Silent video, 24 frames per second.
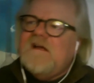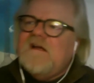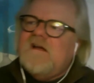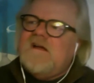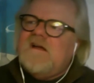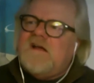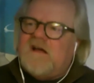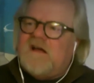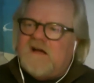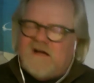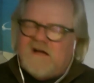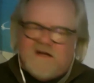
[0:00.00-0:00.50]

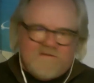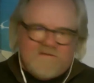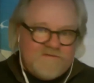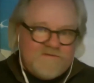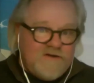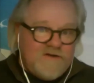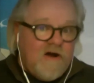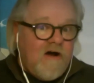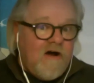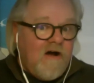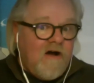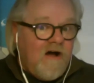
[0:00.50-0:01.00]
Uh,
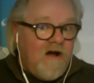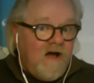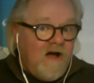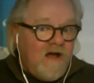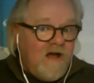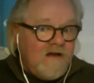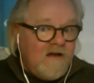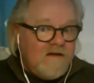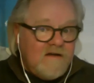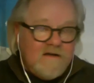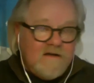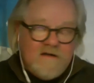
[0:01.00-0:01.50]

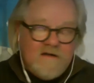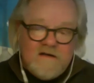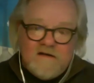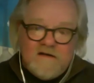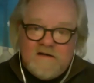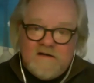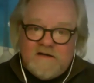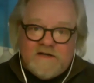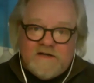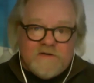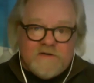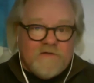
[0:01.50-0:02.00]
dawn,
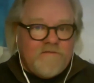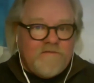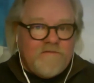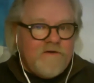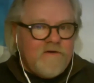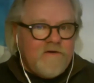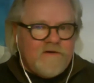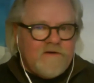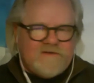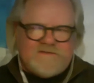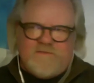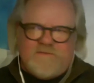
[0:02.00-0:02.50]
they
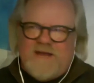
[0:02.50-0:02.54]
very.